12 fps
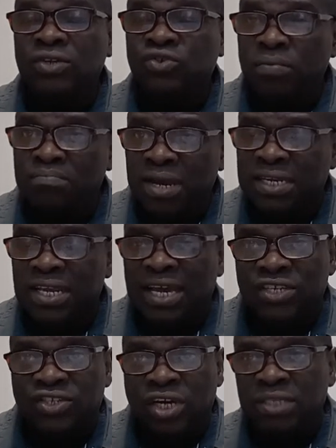to make the
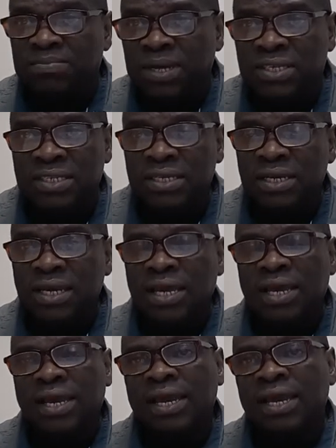adjustments
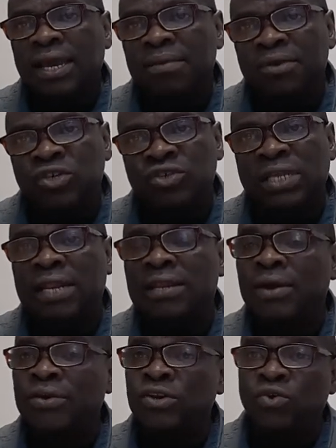and make sure that
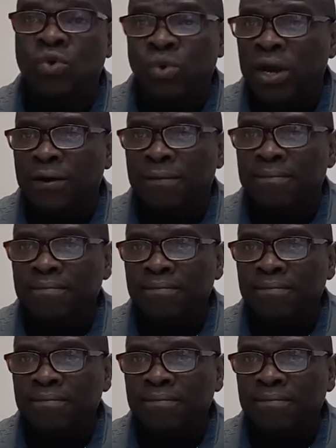everything go well.